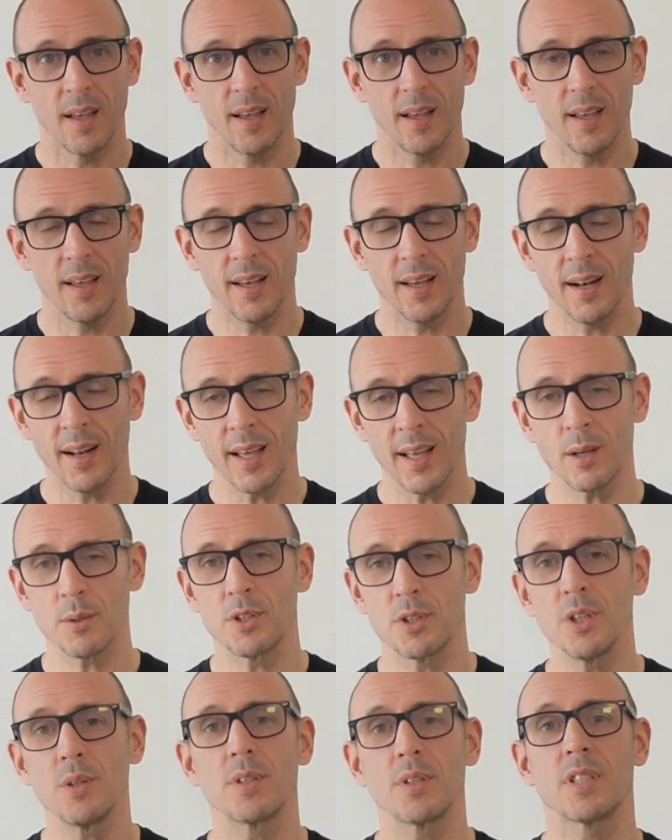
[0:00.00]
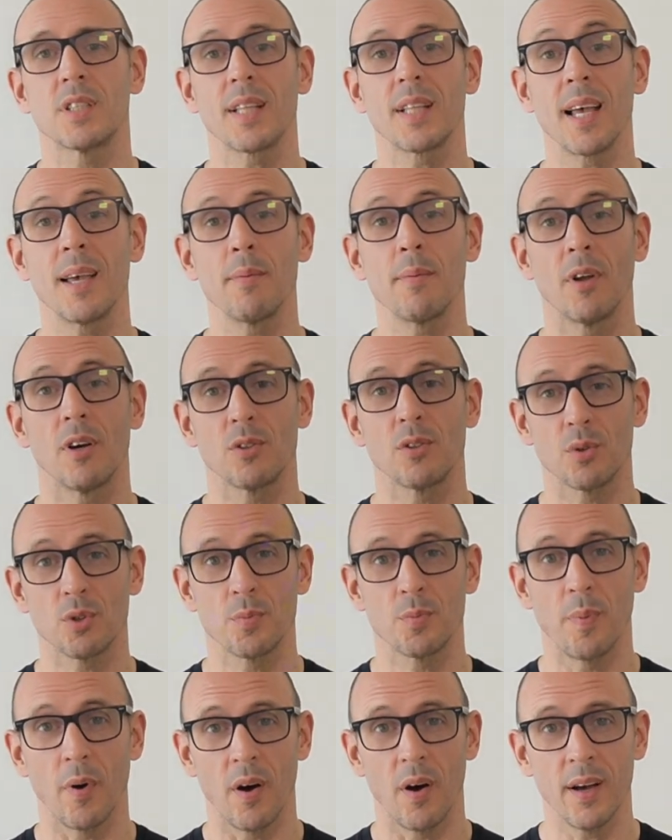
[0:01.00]
It allows you to stabilise your
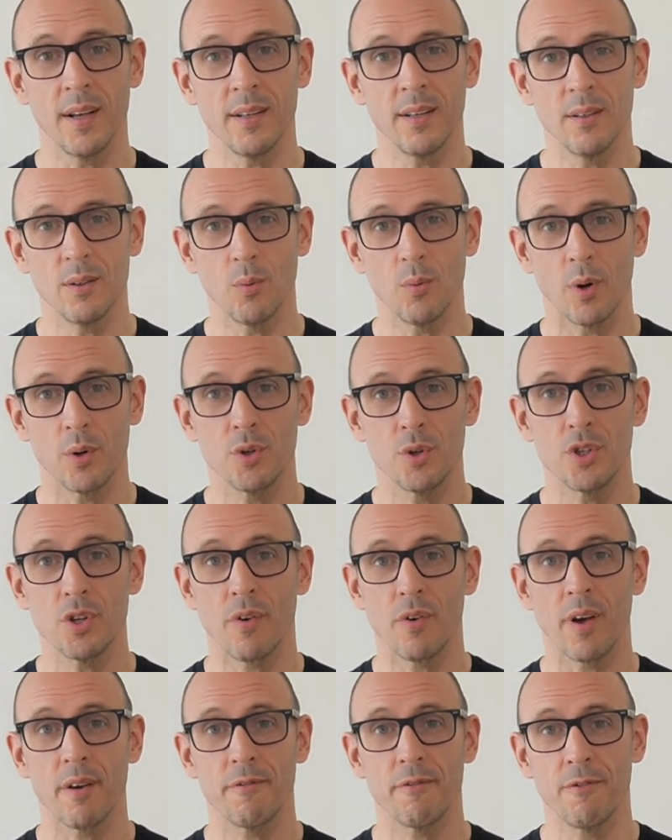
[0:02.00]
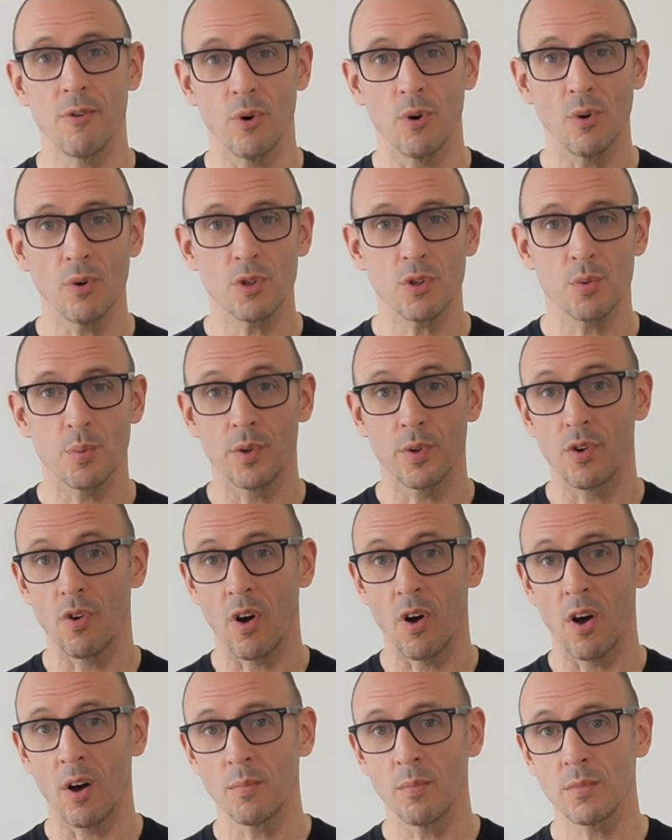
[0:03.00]
spine while you generate force with
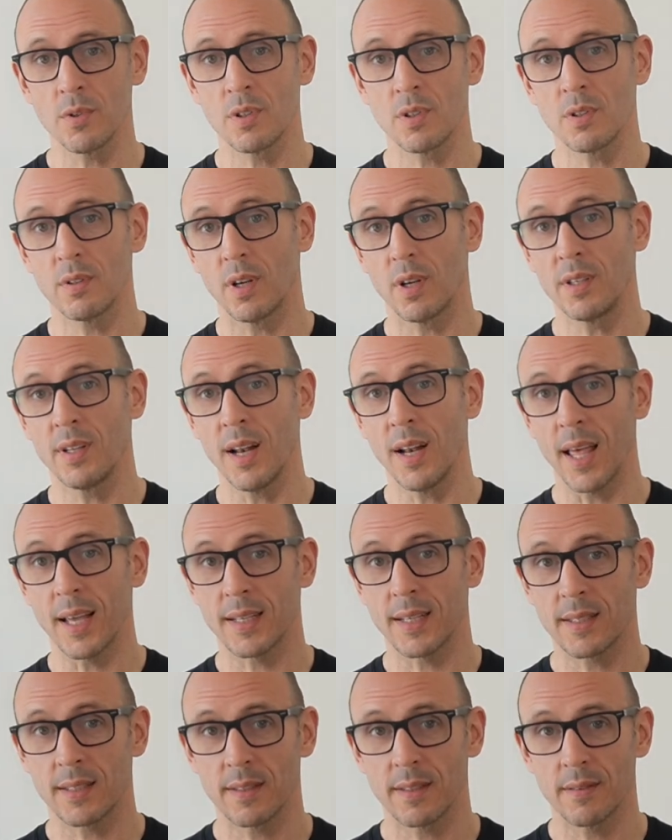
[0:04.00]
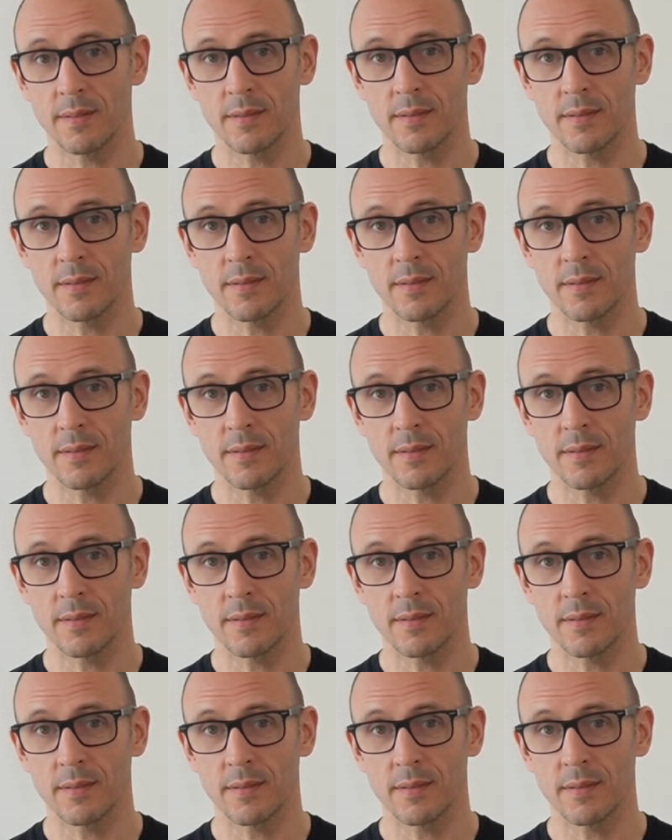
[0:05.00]
your arms and your legs,